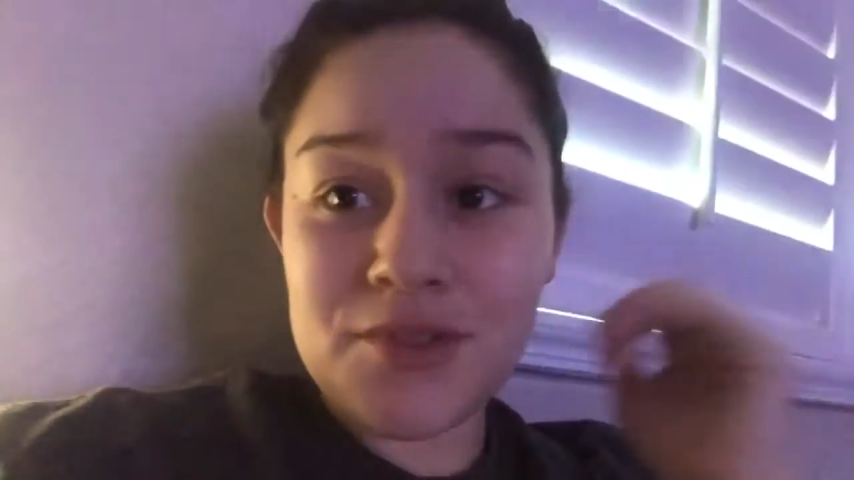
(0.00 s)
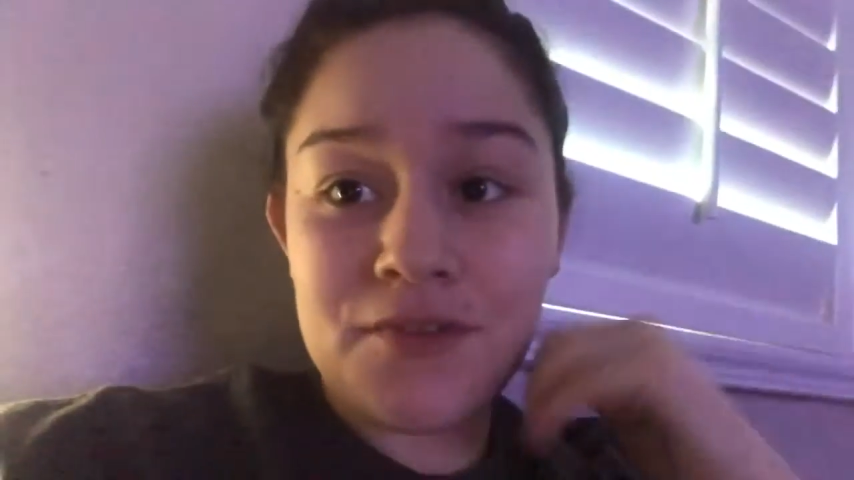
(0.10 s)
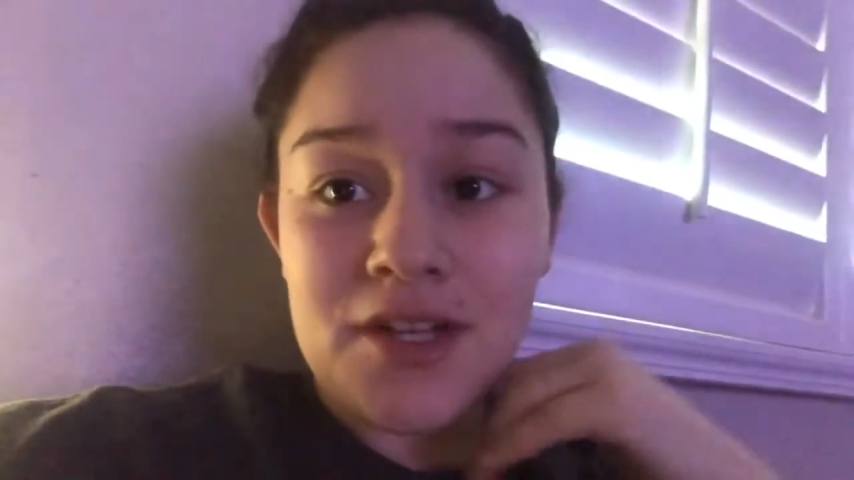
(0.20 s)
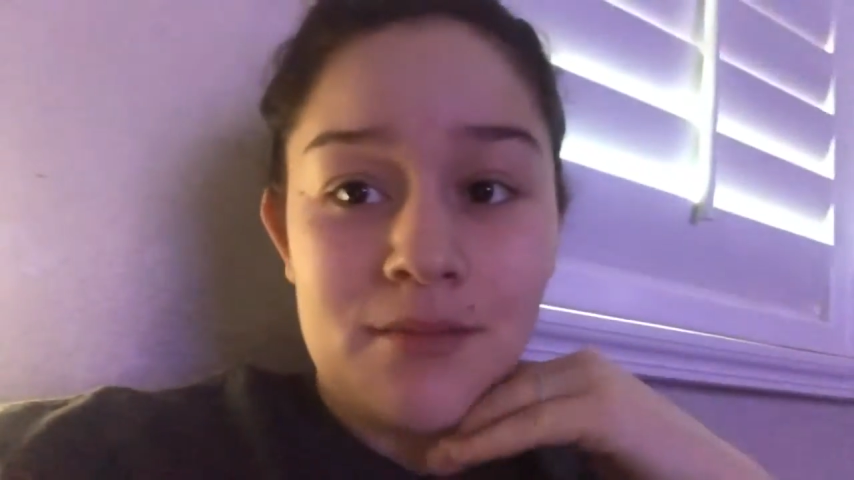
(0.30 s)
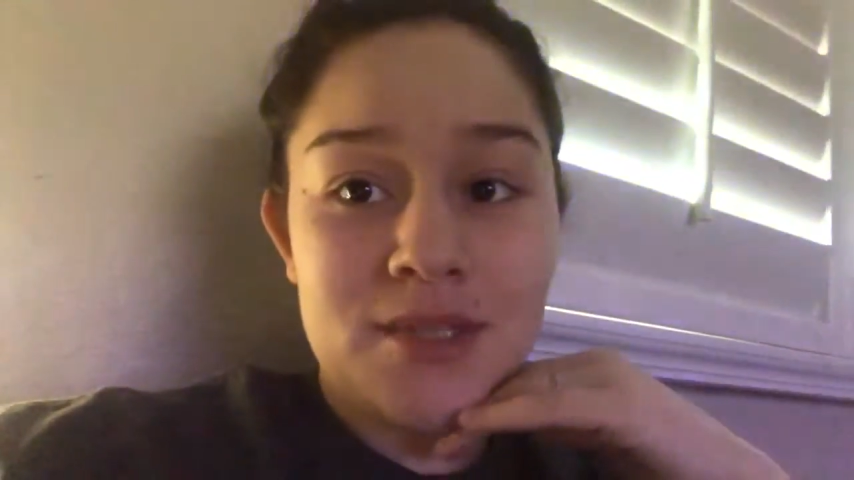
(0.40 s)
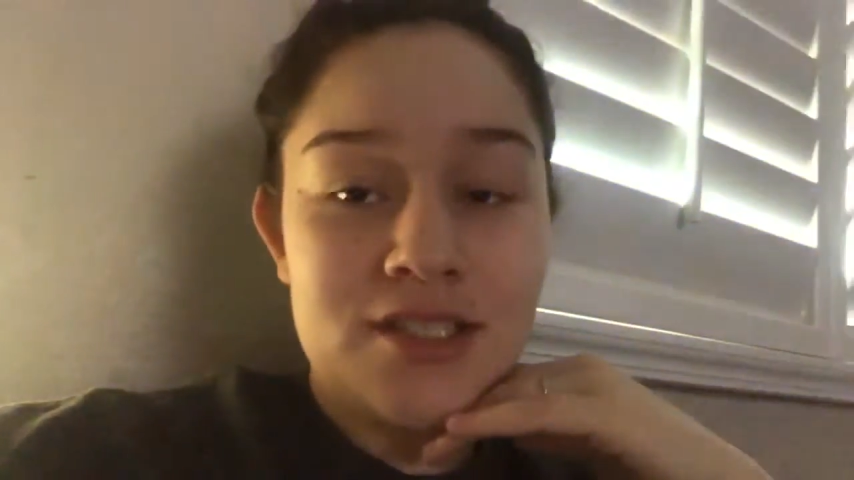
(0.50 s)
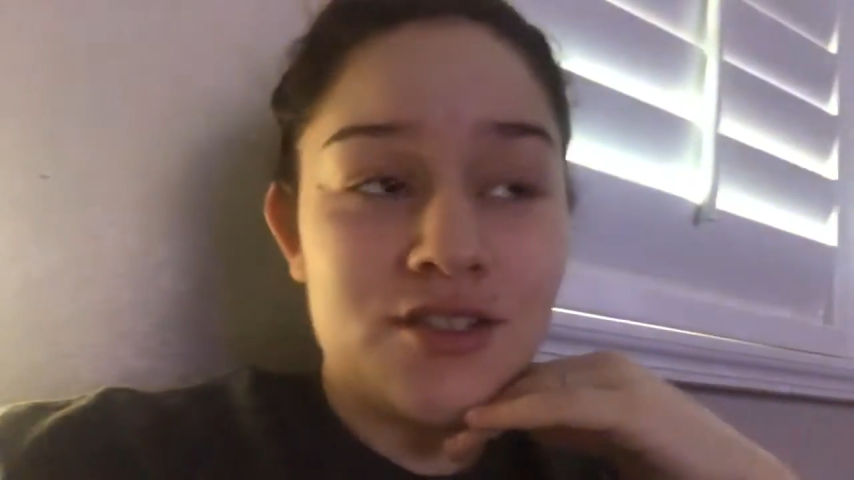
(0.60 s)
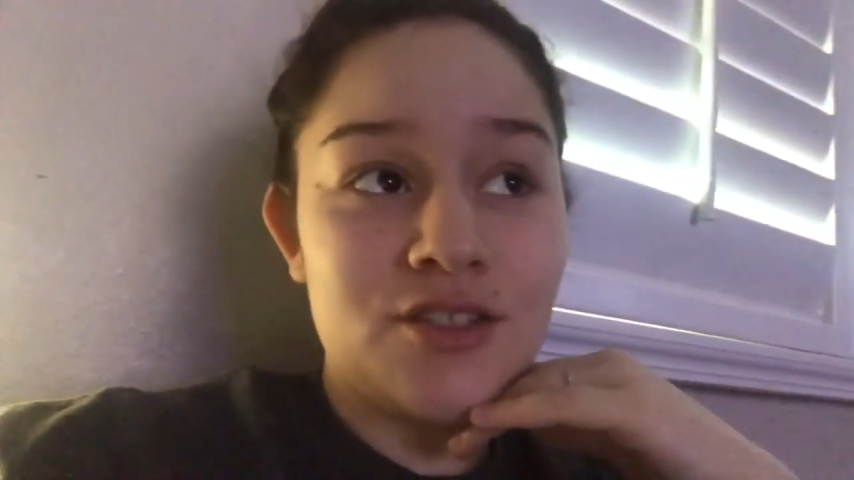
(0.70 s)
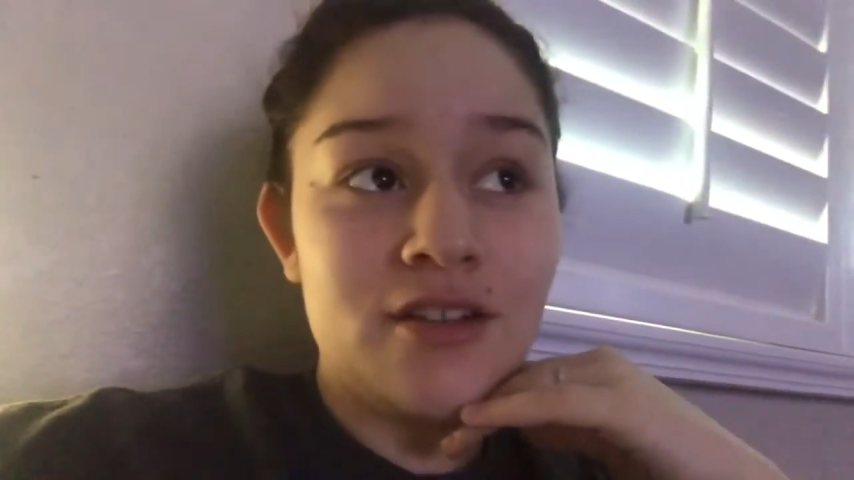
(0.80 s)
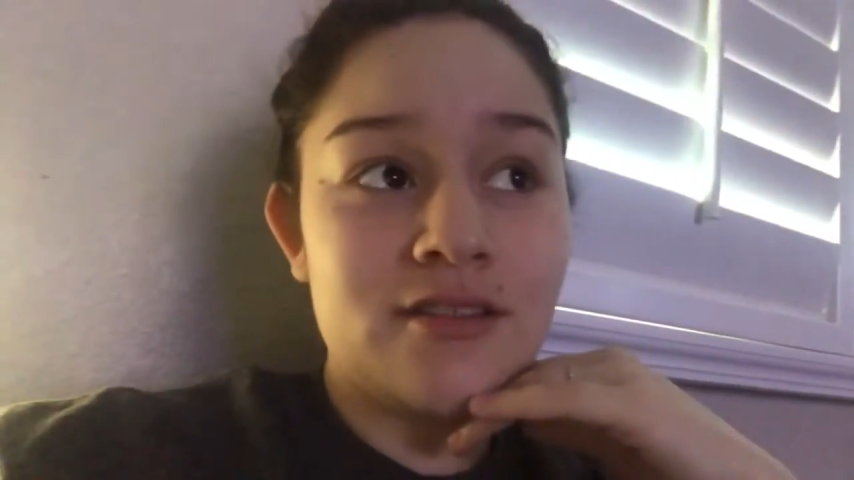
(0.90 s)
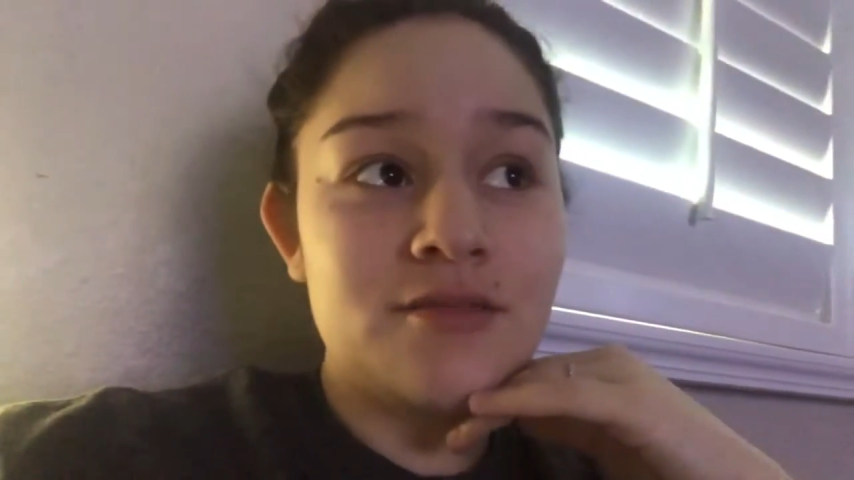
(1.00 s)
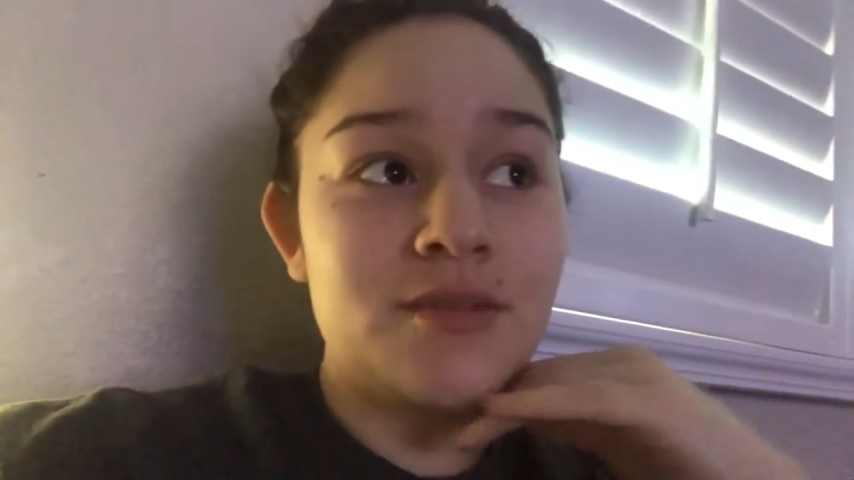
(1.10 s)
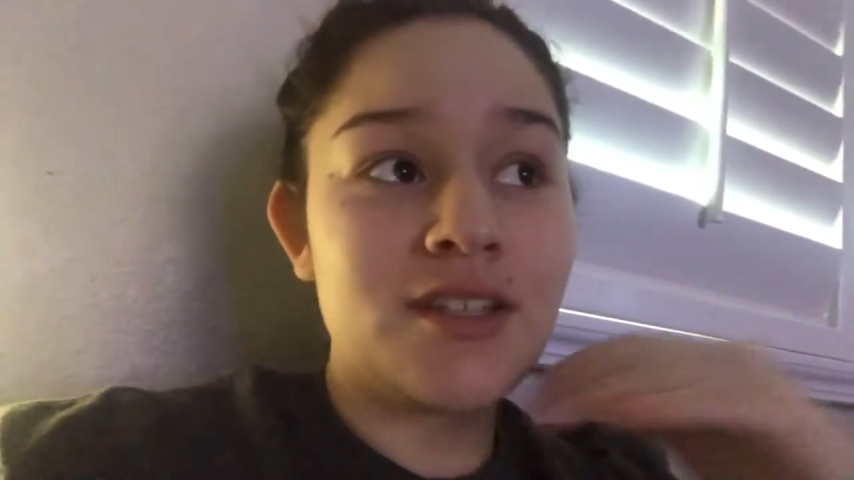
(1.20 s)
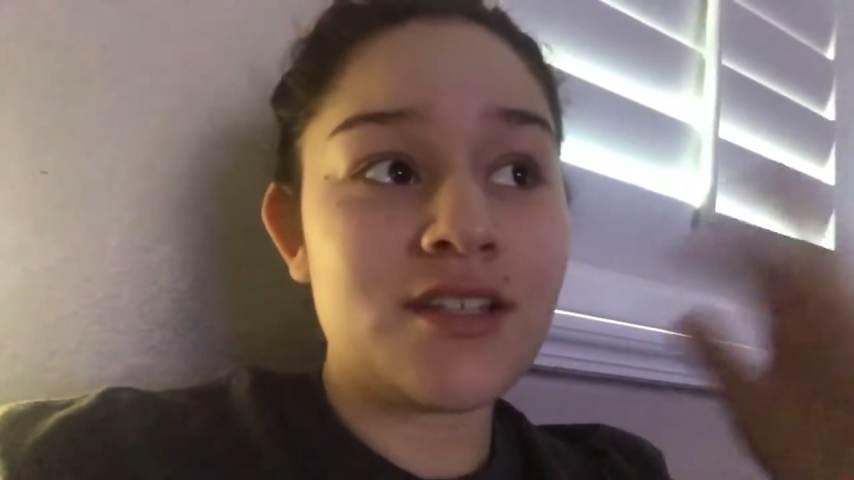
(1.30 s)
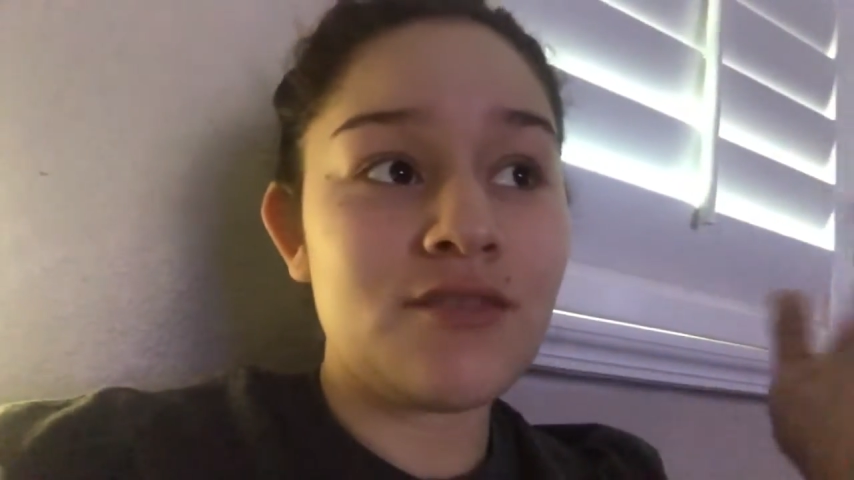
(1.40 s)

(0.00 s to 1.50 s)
for coming to the doctor with us,